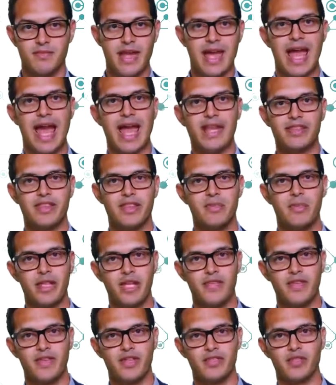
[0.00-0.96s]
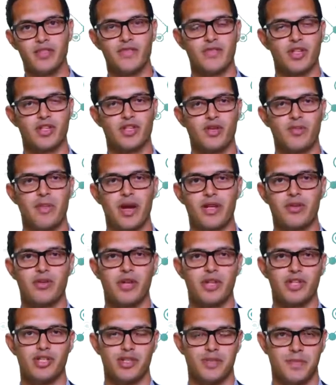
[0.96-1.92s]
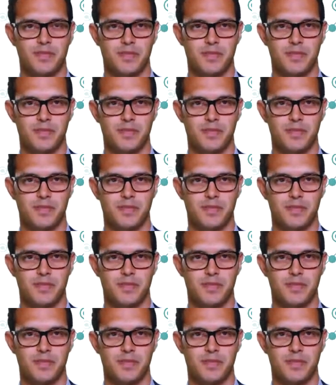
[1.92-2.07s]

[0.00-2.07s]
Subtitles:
and the benefits of such a migration.